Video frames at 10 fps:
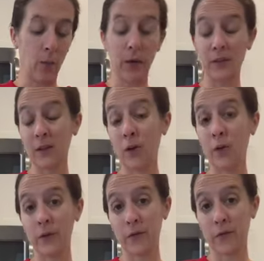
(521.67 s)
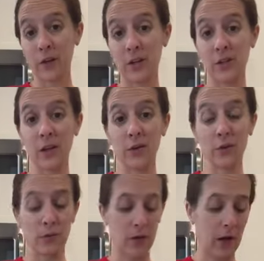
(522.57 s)
once they go in the fridge, they
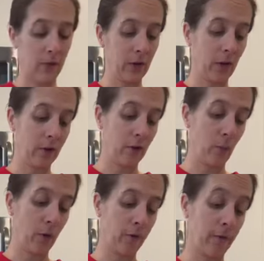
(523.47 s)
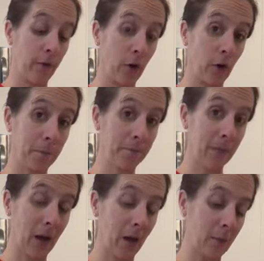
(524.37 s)
do kind of get a little more firm,
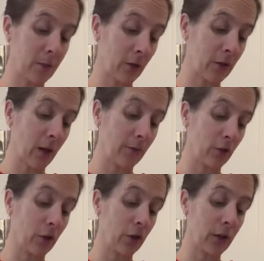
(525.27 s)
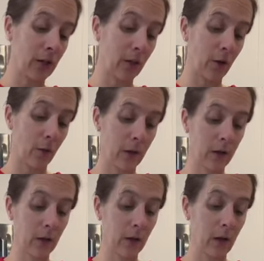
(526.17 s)
especially after cooking and then
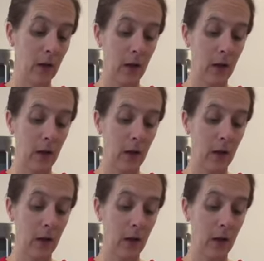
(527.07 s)
going in there.